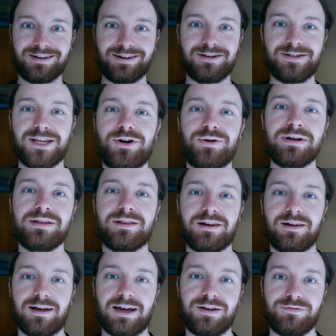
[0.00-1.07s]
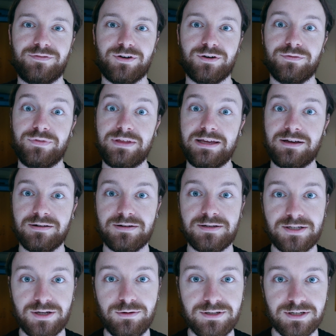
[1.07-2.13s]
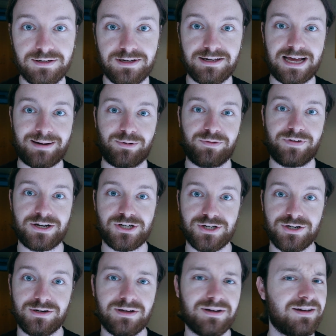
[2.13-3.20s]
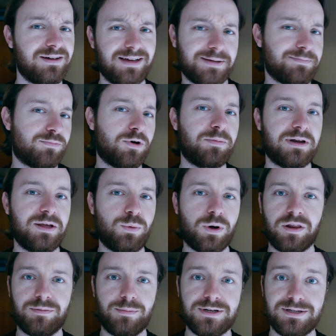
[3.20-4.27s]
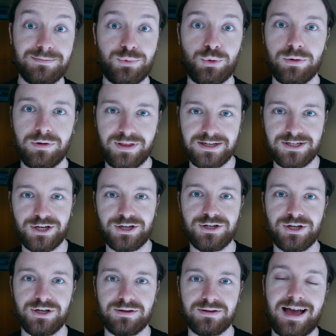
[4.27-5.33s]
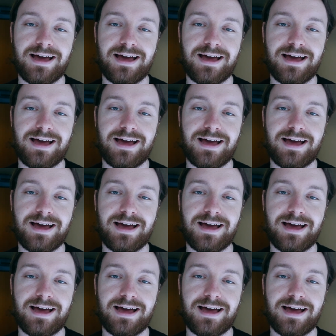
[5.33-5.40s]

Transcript: considering the life of the consultant in that profession is probably one of the most important things you can do.